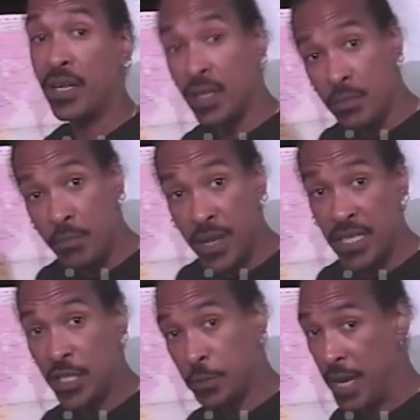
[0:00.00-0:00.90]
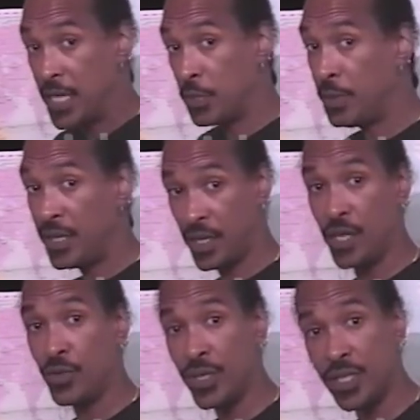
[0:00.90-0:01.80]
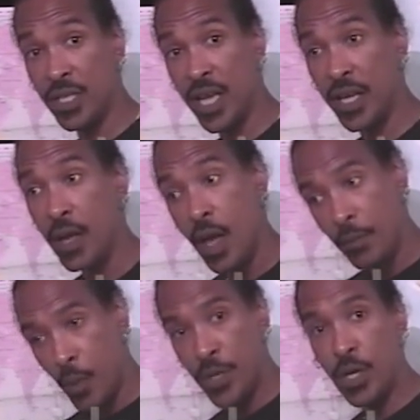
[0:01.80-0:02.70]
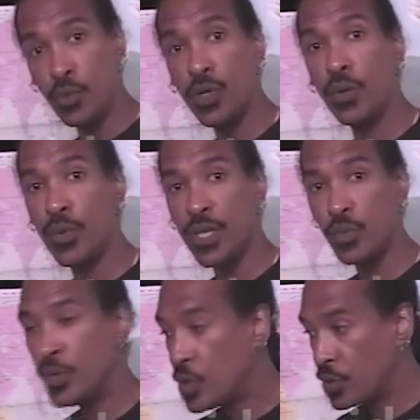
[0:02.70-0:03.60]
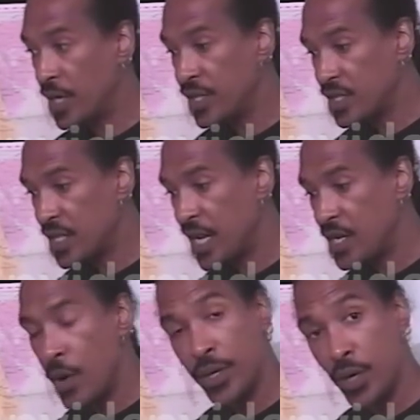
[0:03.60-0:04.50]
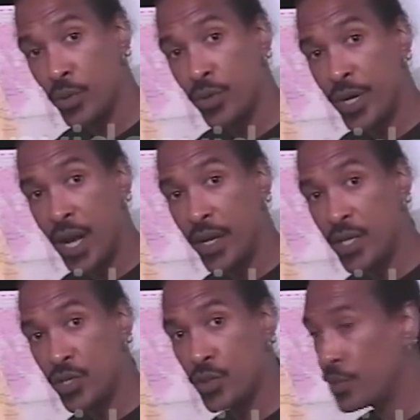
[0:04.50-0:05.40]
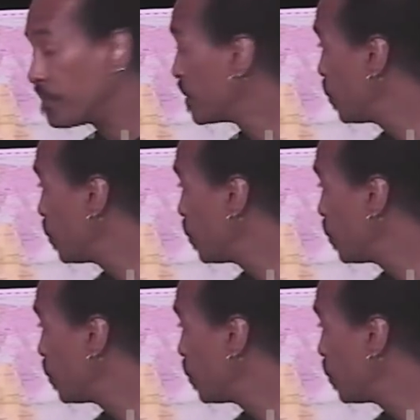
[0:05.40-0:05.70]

in many Spanish-speaking countries today, but we don't know this. We don't understand our culture and our history.